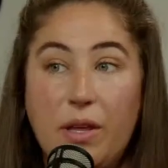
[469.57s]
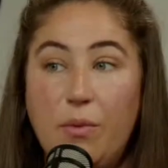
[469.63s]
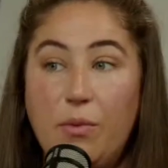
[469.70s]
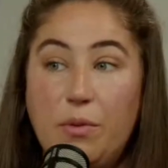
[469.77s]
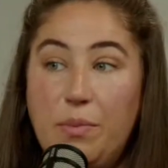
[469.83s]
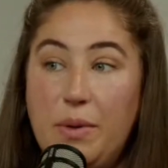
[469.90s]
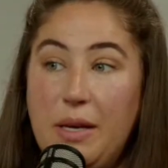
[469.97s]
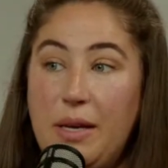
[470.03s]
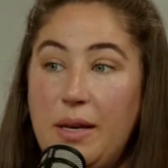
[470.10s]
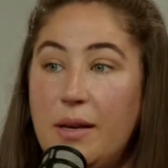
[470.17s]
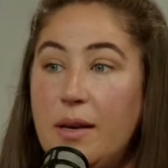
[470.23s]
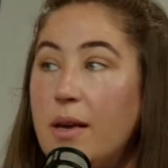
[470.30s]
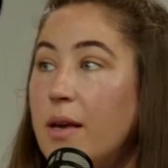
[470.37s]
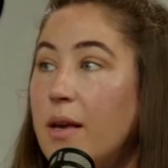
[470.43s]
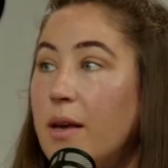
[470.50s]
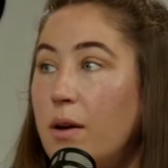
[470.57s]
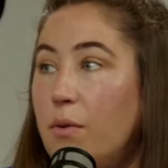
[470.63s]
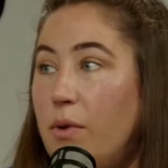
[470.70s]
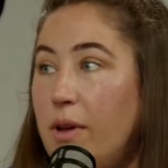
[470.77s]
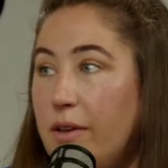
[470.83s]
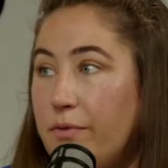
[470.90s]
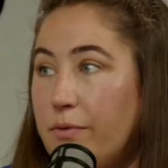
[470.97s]
it would be
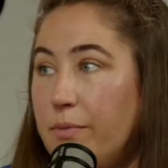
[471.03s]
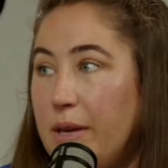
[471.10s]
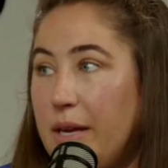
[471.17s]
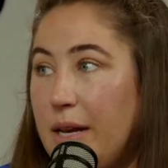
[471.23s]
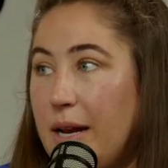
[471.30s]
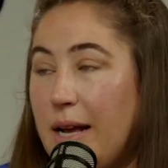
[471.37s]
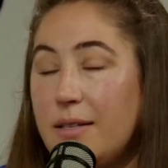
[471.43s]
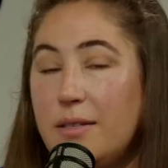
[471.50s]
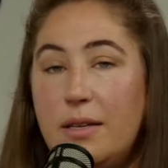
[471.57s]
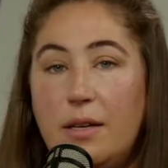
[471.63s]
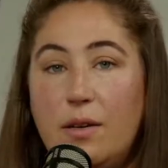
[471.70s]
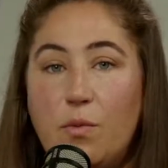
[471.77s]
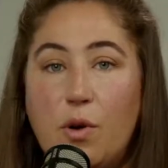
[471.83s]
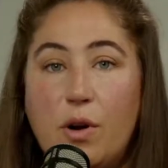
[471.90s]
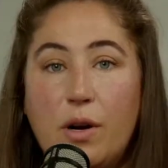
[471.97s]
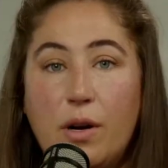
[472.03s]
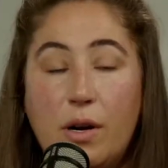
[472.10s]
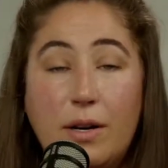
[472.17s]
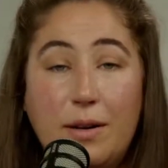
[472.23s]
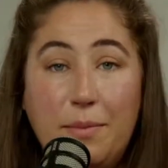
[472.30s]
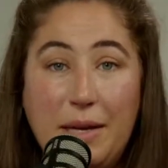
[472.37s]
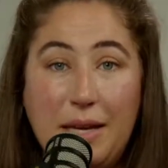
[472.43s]
if me and Aston were
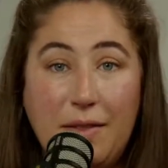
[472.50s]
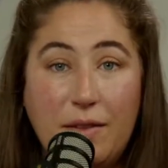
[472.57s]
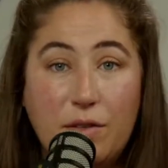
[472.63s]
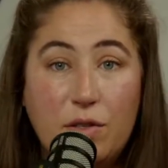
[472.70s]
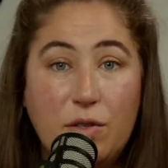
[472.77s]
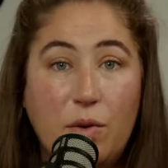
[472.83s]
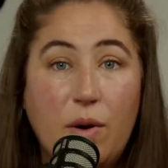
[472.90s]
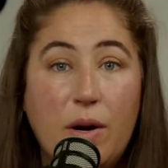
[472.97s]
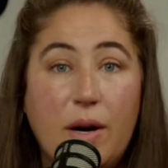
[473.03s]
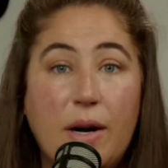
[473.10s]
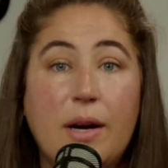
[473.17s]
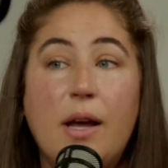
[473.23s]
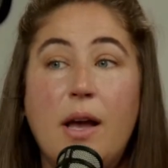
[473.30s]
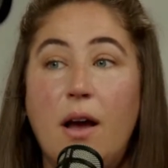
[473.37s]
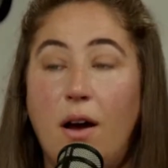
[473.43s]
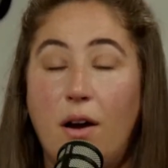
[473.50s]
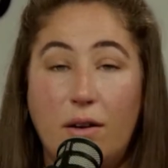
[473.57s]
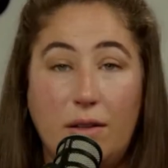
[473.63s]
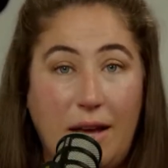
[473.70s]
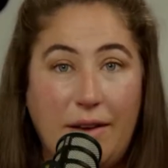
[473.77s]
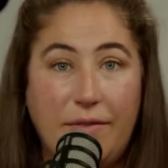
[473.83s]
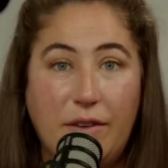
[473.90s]
going to be in the store, our
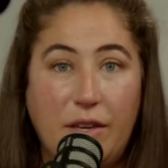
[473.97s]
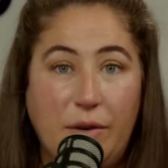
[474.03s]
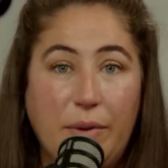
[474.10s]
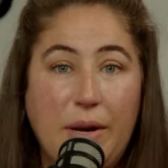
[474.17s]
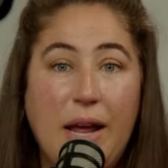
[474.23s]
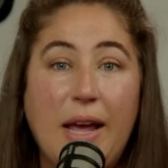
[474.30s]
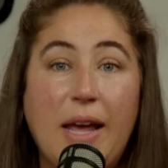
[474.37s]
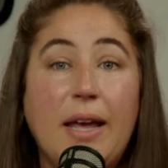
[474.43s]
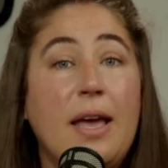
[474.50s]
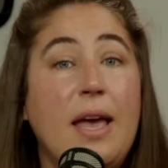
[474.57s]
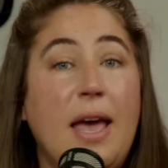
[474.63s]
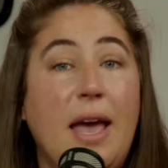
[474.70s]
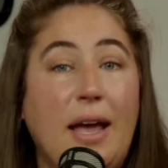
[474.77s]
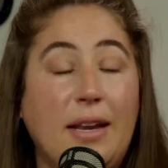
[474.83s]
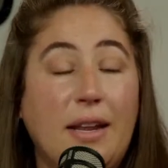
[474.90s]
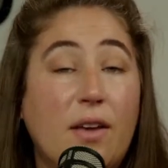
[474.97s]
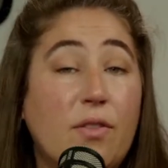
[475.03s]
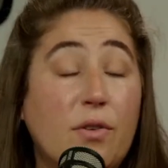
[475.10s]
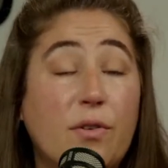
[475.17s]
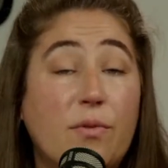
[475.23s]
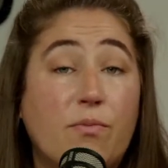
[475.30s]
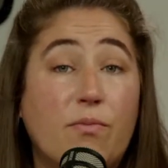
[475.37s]
live Q&A, any
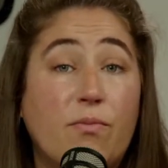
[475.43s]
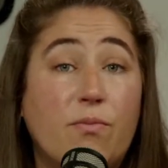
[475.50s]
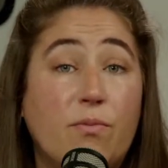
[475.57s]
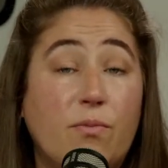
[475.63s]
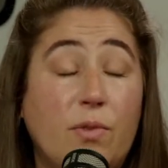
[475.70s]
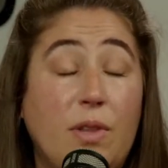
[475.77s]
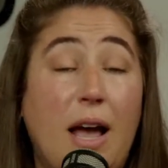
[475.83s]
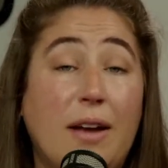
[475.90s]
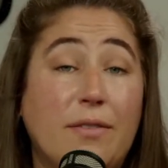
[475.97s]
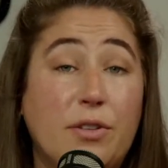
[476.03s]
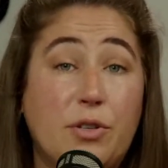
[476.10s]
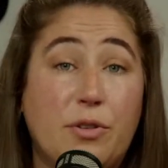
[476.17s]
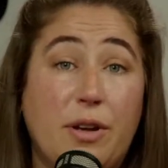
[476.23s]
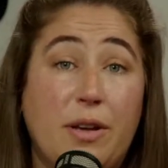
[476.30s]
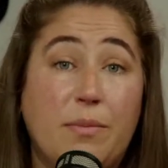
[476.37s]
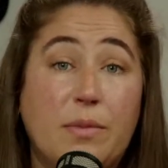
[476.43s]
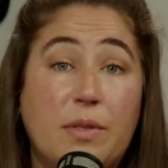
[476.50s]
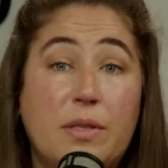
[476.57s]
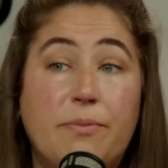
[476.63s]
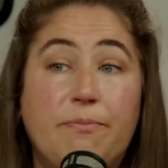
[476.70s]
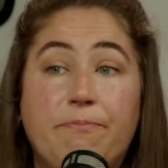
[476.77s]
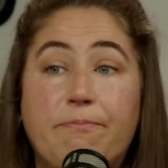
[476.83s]
other live
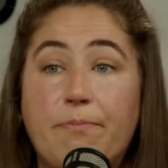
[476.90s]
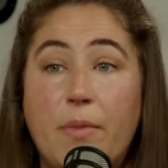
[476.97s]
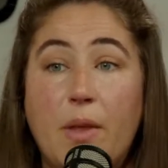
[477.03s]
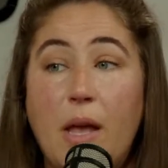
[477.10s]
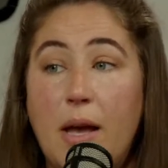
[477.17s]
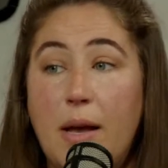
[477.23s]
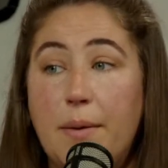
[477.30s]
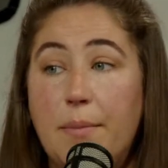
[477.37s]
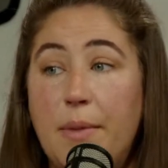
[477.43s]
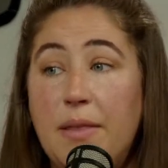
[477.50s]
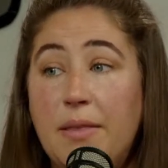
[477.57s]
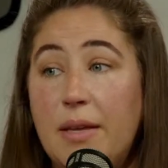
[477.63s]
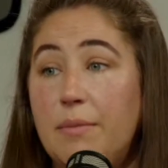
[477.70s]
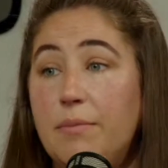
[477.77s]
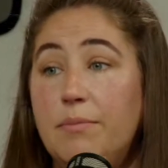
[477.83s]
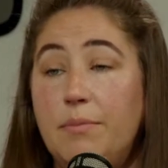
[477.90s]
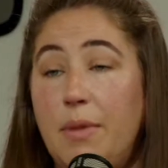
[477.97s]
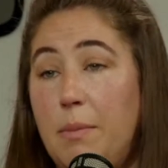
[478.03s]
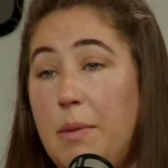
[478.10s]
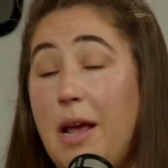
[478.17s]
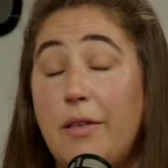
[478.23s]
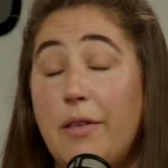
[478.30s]
streams, and then
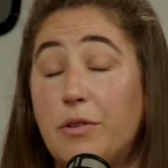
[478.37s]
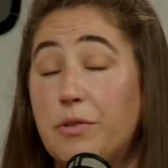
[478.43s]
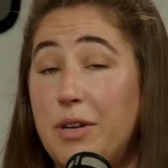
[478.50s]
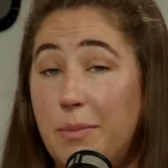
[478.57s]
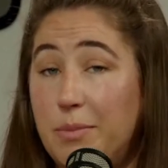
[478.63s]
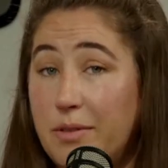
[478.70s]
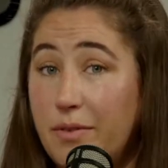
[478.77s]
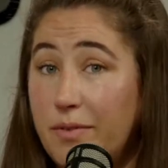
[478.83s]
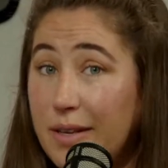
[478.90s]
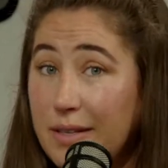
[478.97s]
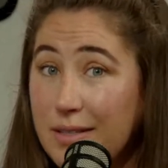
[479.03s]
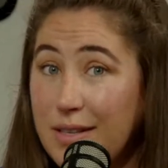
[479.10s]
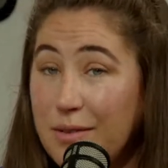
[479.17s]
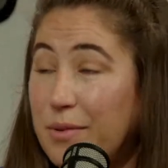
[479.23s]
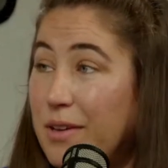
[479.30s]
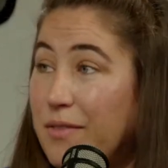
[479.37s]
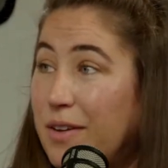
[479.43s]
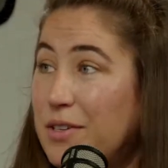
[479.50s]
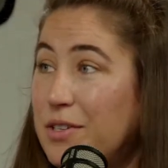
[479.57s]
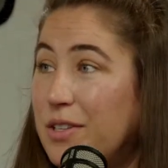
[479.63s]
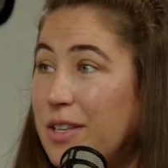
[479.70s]
maybe other types of events that we eventually